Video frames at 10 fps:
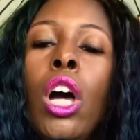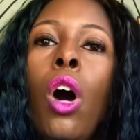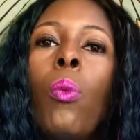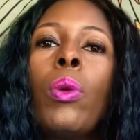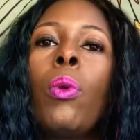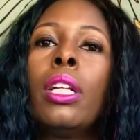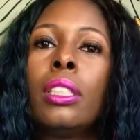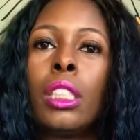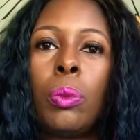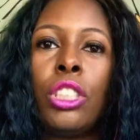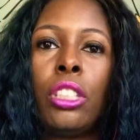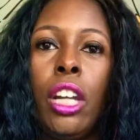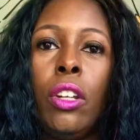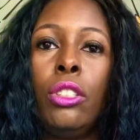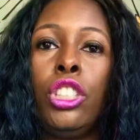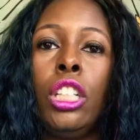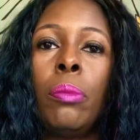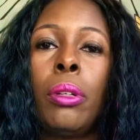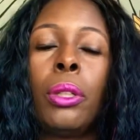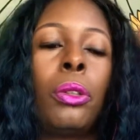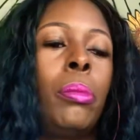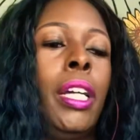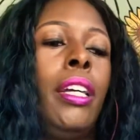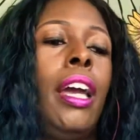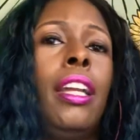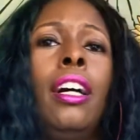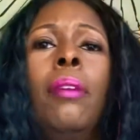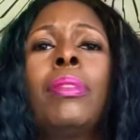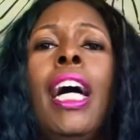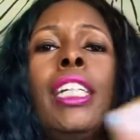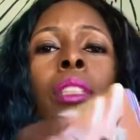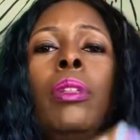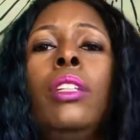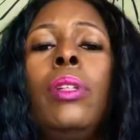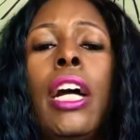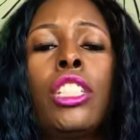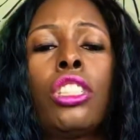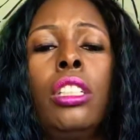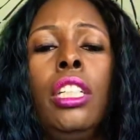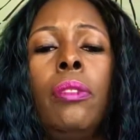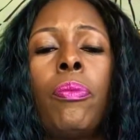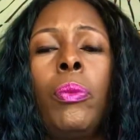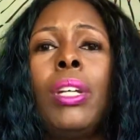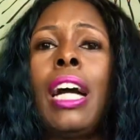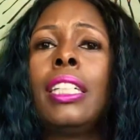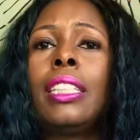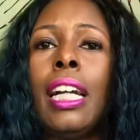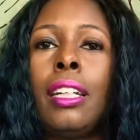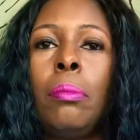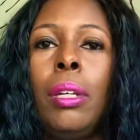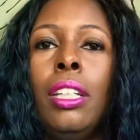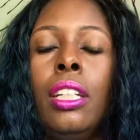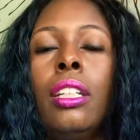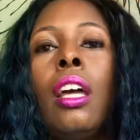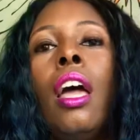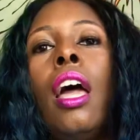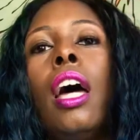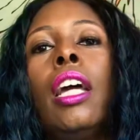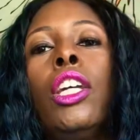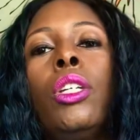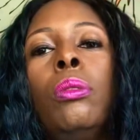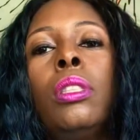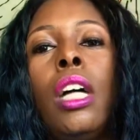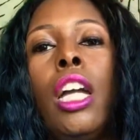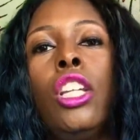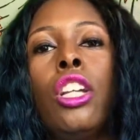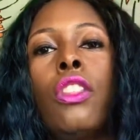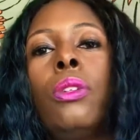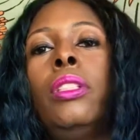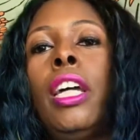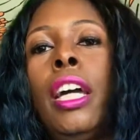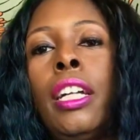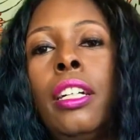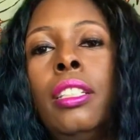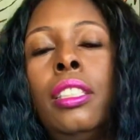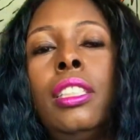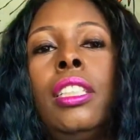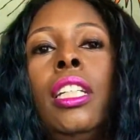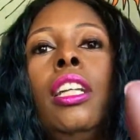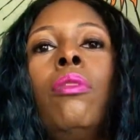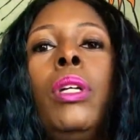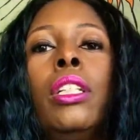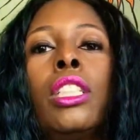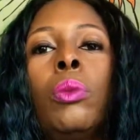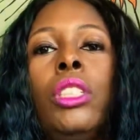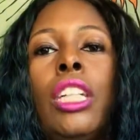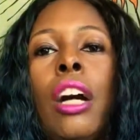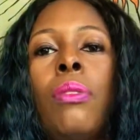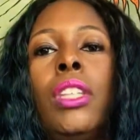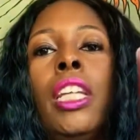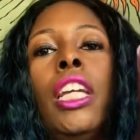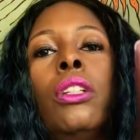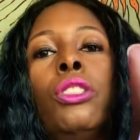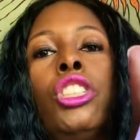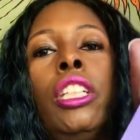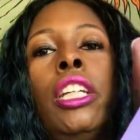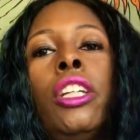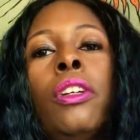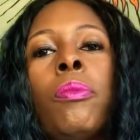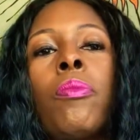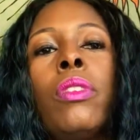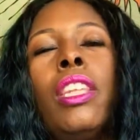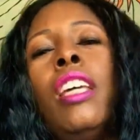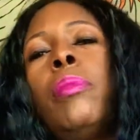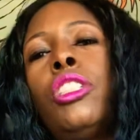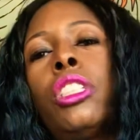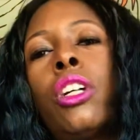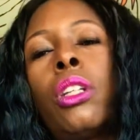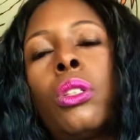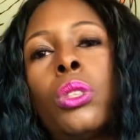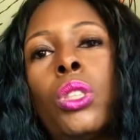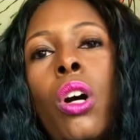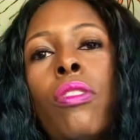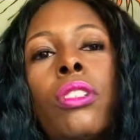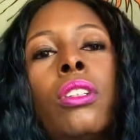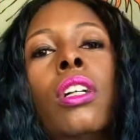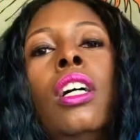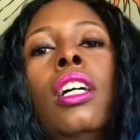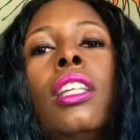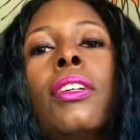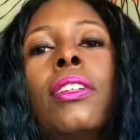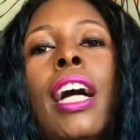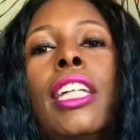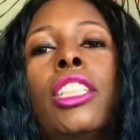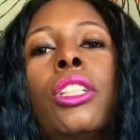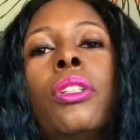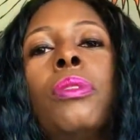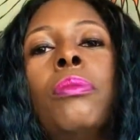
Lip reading: we wanted to switch the energy up a little bit, and last week we got a second opinion, and I used another deck to see if we could switch out the energy here. The images are a little softer, a little nicer,